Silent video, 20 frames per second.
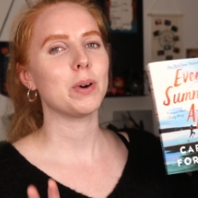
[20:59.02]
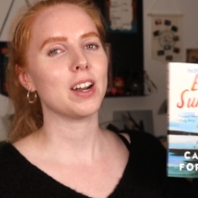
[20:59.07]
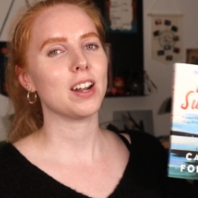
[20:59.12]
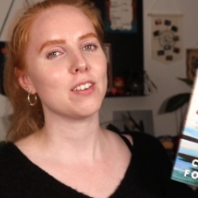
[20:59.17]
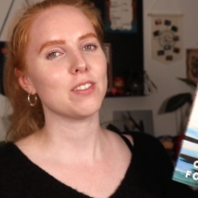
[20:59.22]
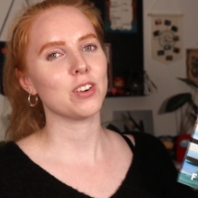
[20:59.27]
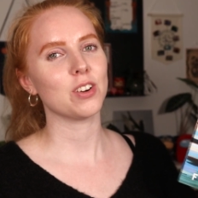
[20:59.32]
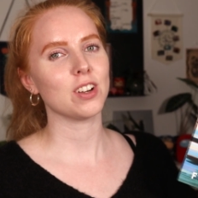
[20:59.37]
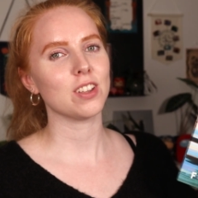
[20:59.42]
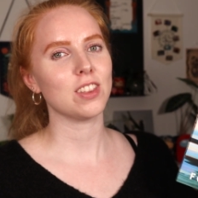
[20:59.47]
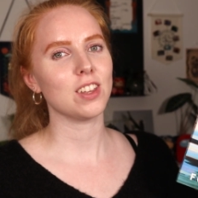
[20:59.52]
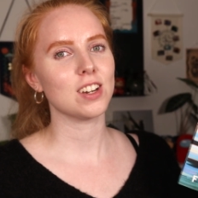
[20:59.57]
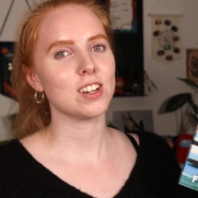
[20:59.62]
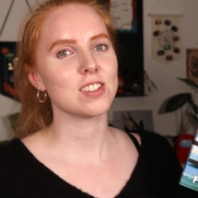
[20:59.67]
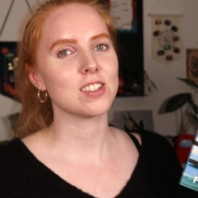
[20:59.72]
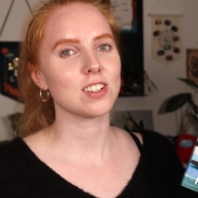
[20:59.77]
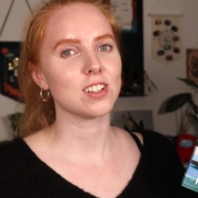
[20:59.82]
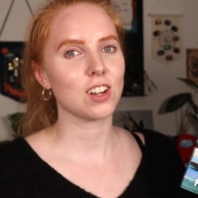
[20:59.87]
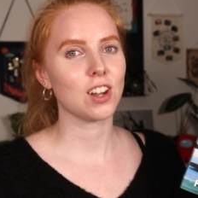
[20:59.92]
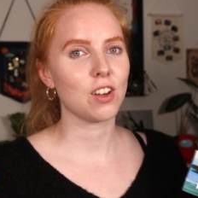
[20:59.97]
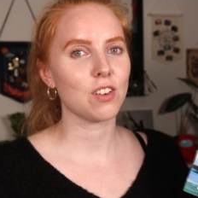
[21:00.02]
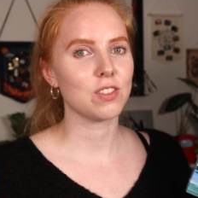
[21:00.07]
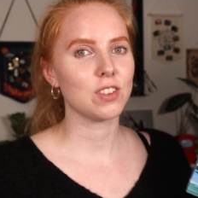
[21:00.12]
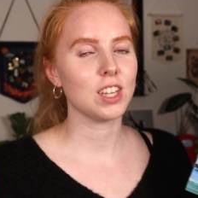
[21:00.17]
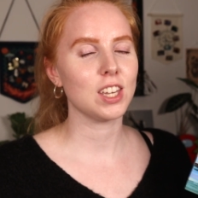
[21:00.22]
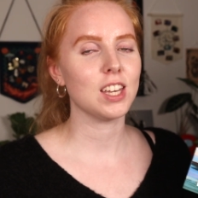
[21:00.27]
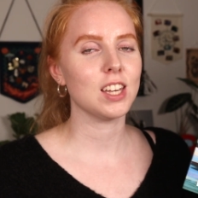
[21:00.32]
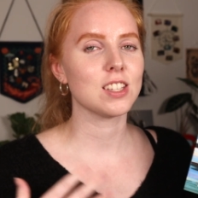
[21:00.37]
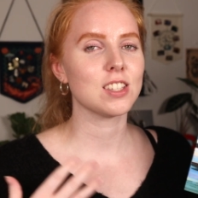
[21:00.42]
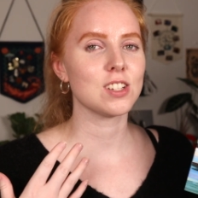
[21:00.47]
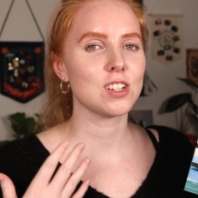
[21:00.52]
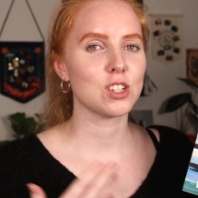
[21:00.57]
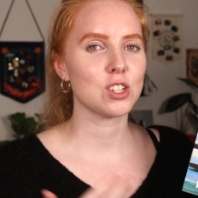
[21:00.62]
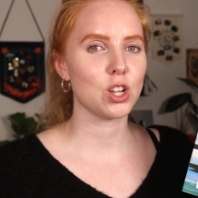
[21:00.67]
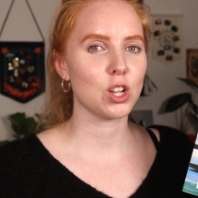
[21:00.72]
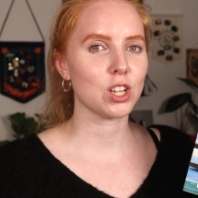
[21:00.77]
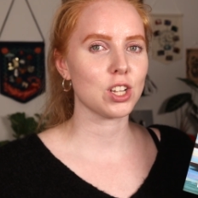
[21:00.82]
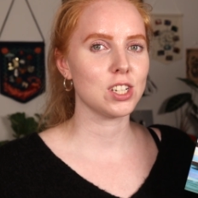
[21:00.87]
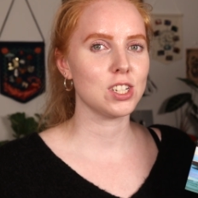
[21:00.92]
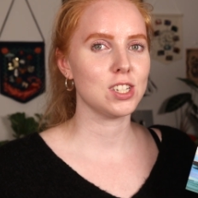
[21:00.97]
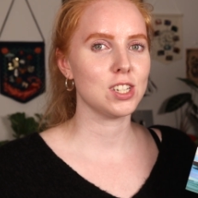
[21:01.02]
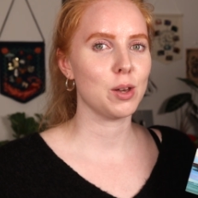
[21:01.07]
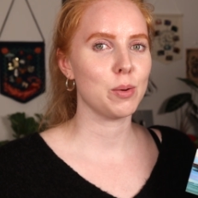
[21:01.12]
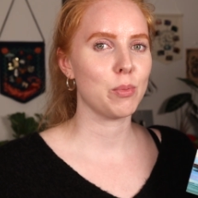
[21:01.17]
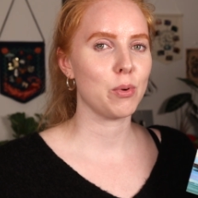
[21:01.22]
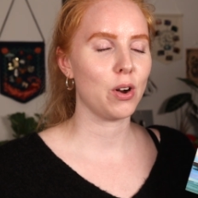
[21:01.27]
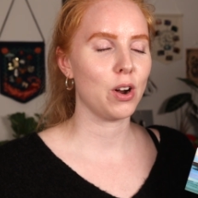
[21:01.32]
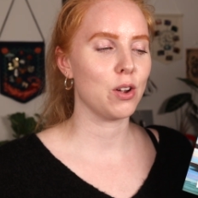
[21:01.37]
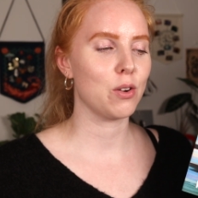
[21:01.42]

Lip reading: I've heard that it's lovely. It's an adult contemporary